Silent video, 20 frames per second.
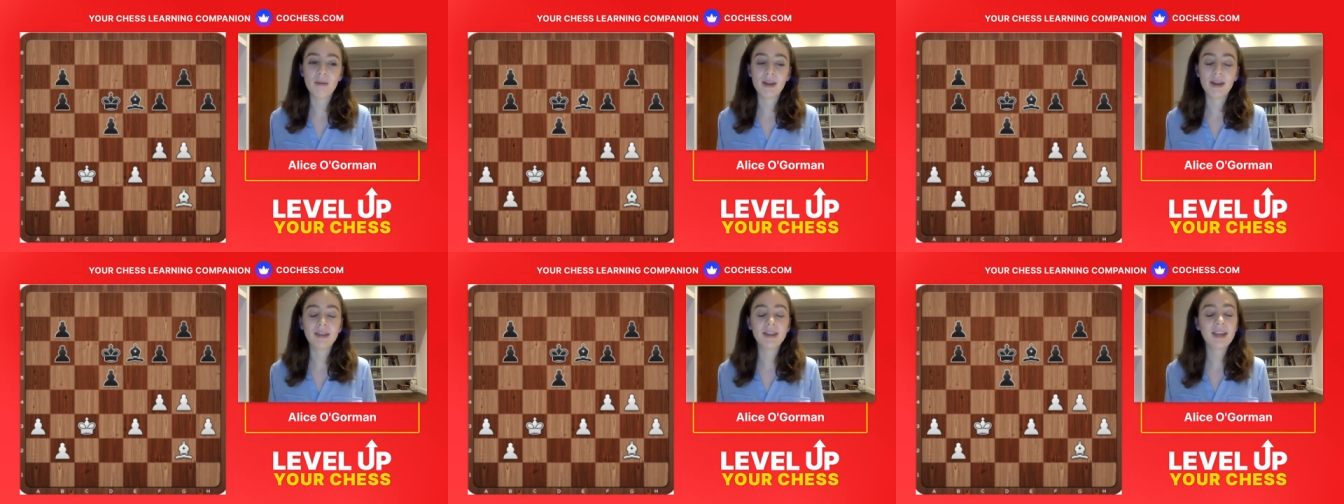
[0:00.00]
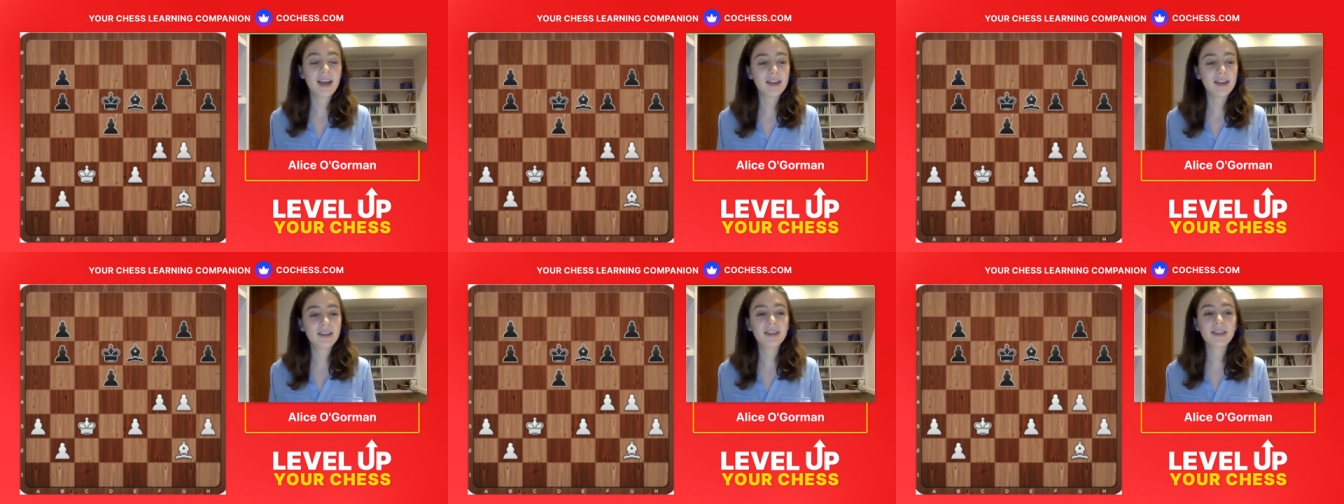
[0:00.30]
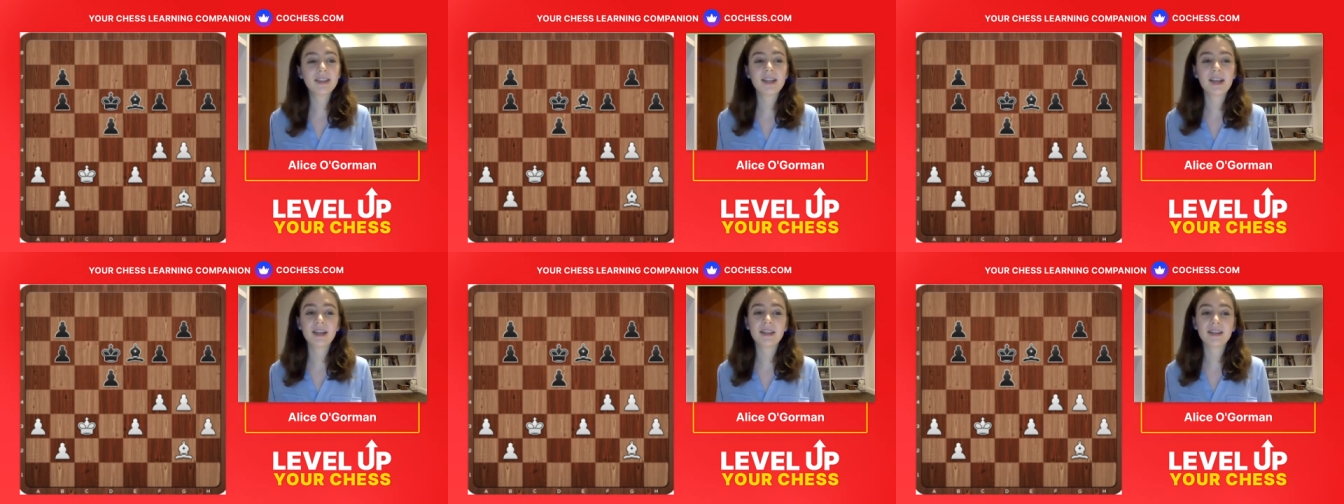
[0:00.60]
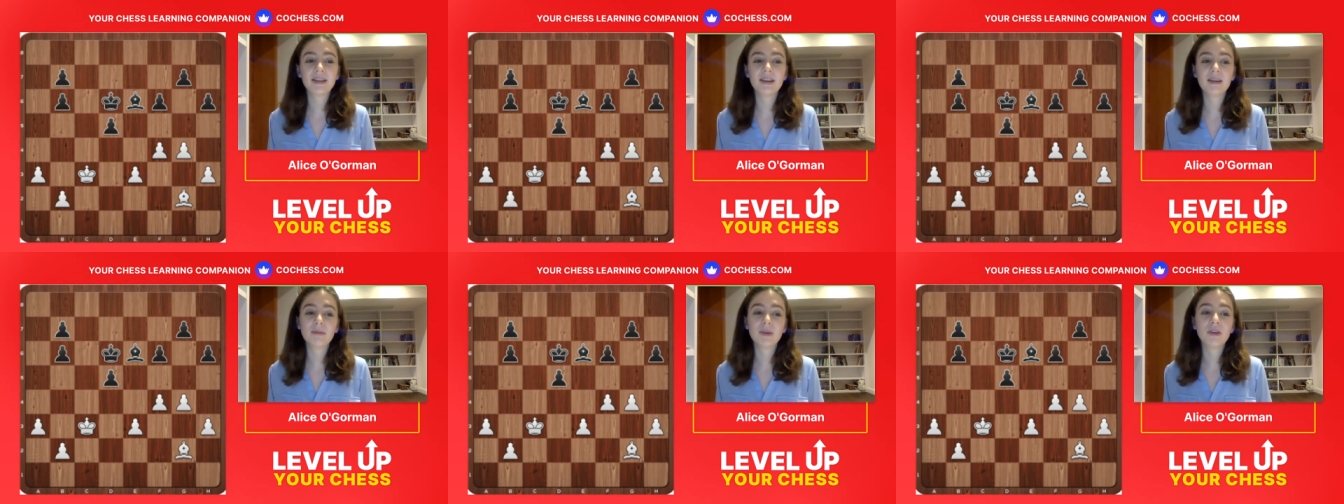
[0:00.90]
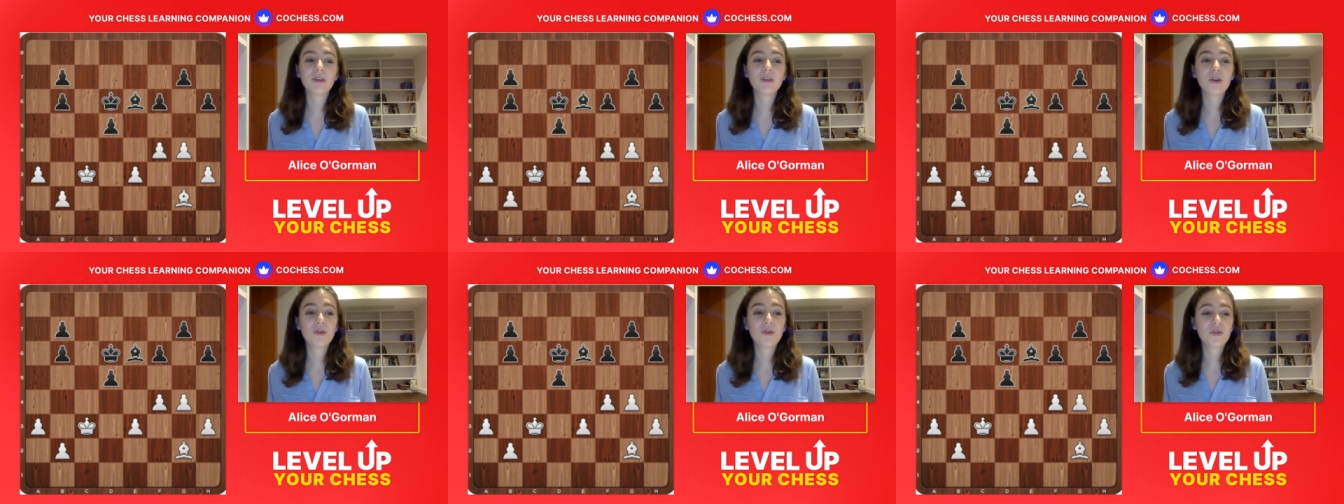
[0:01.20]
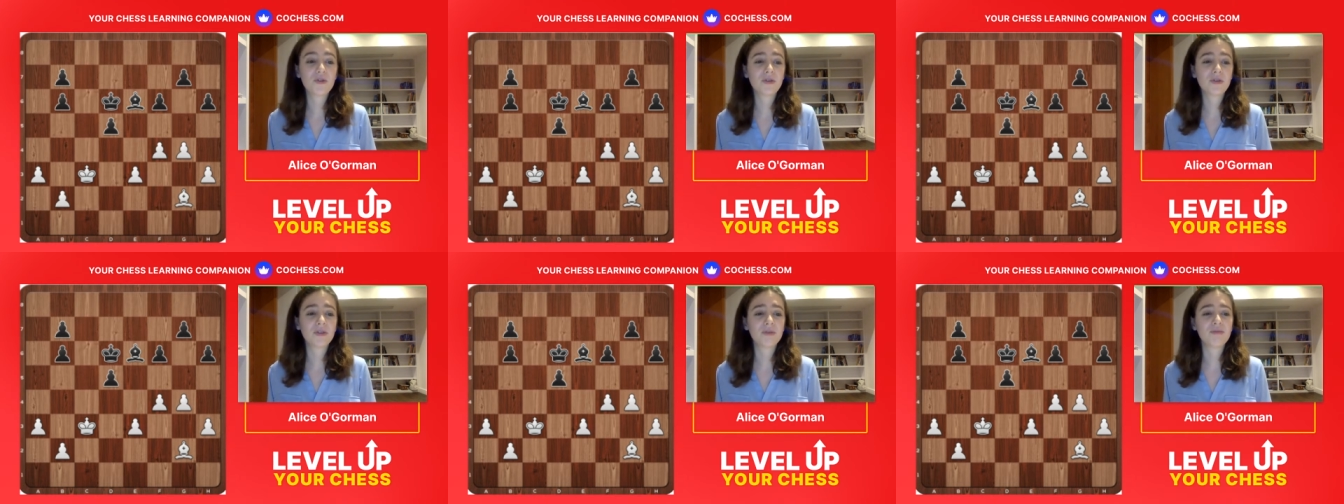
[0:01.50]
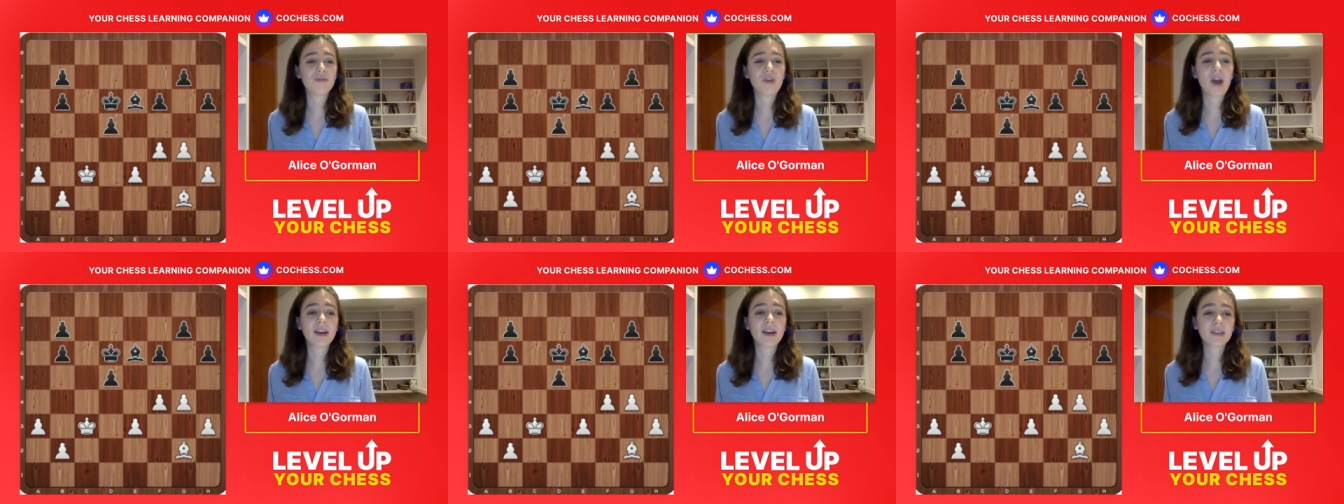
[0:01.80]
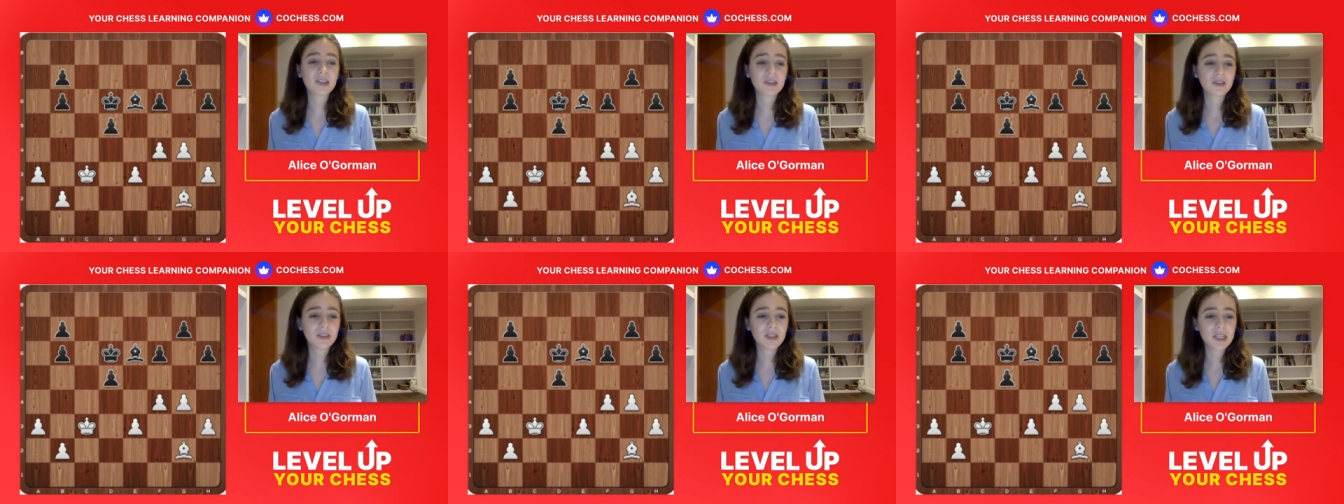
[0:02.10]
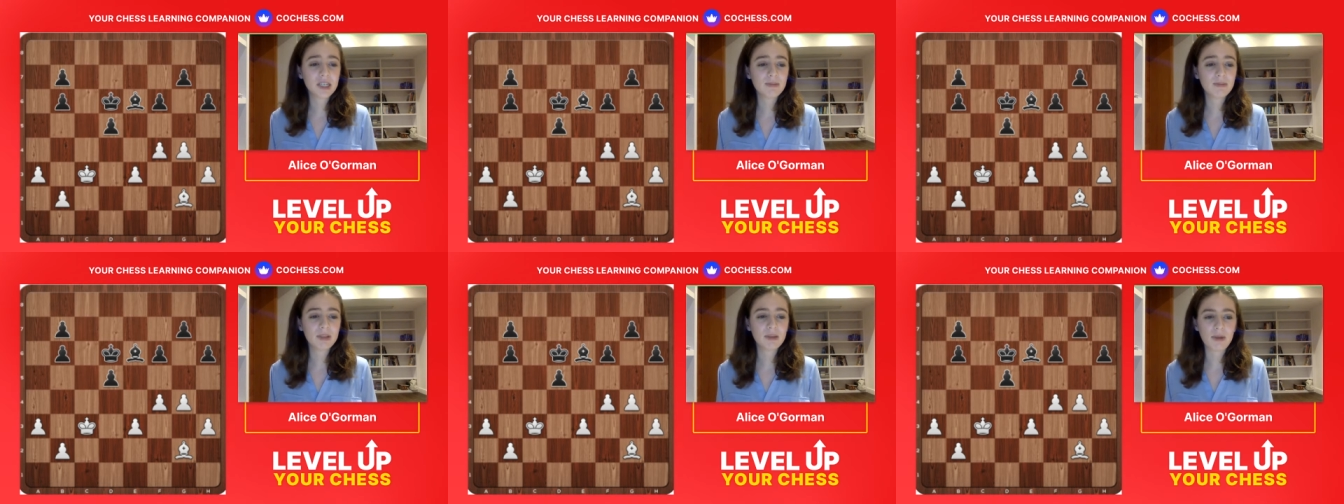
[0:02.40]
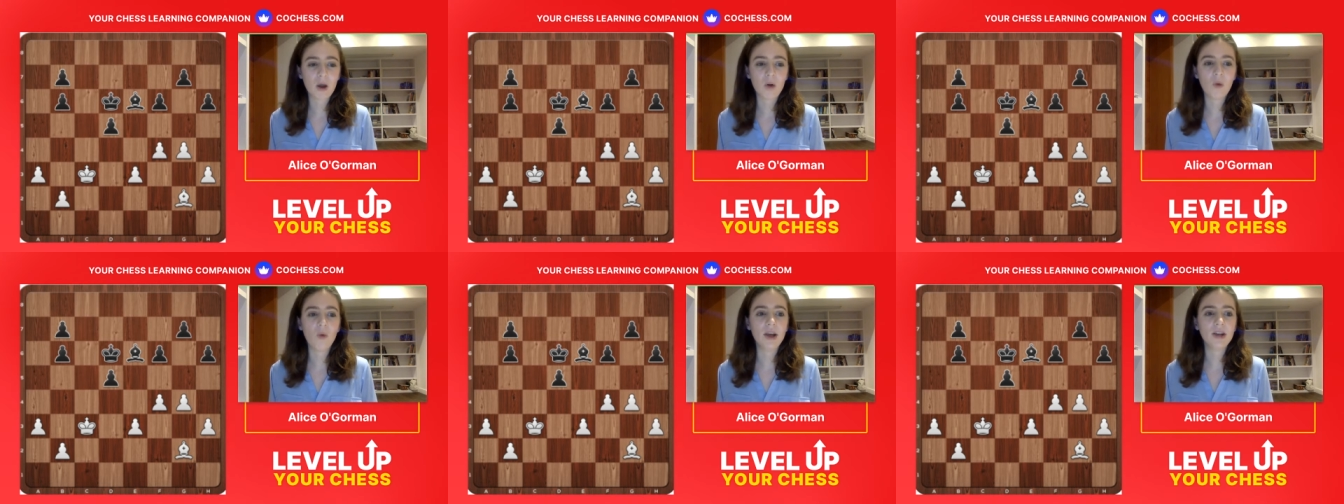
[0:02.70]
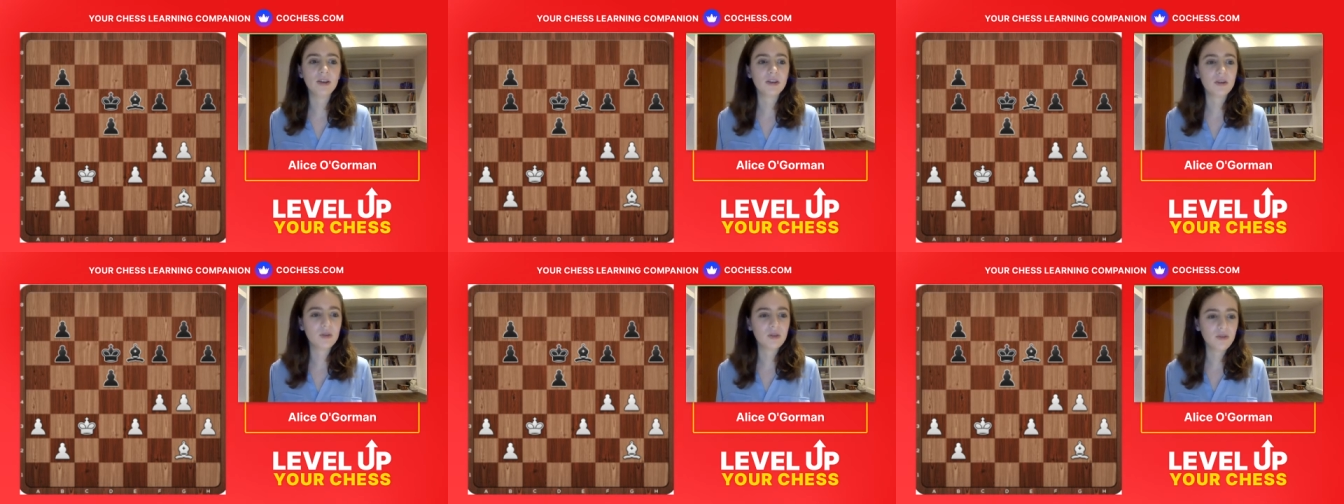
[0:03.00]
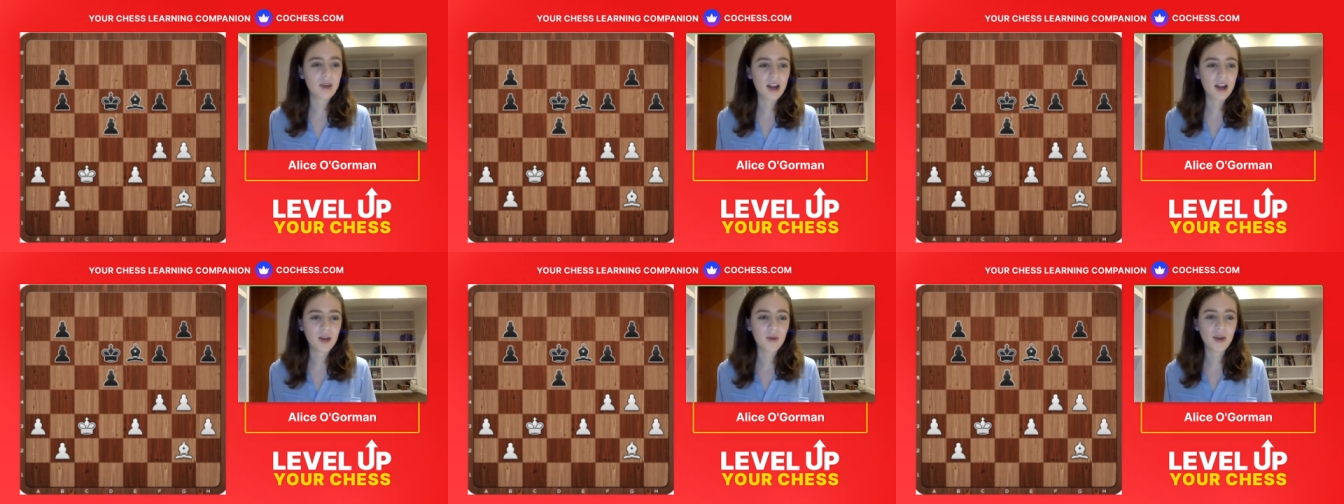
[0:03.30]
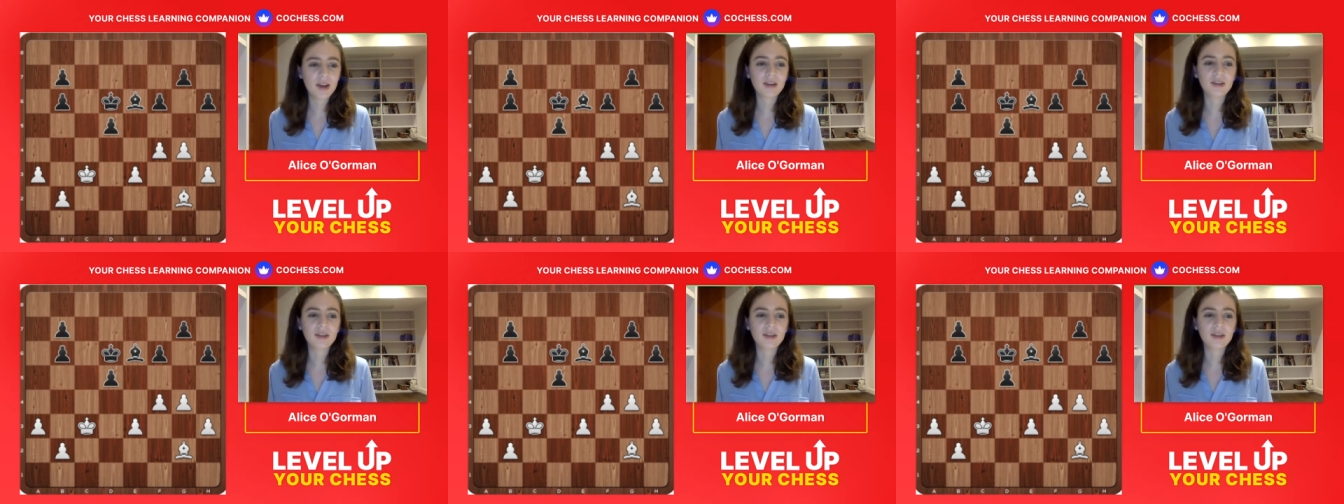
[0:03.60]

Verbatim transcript: and at the end of this lesson I'm going to go through some practical tips about when to evaluate,